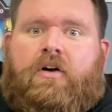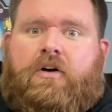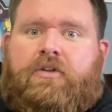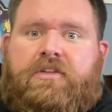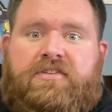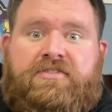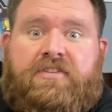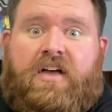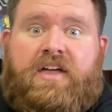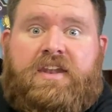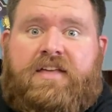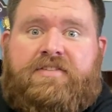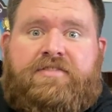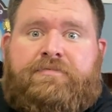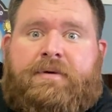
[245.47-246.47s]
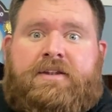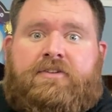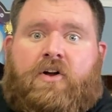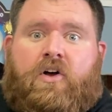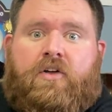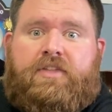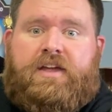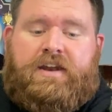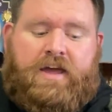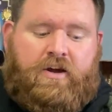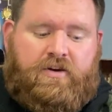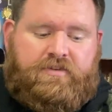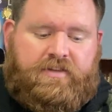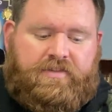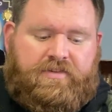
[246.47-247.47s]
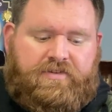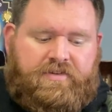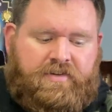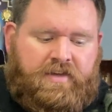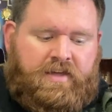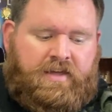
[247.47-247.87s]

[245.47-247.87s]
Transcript: all the inheritance.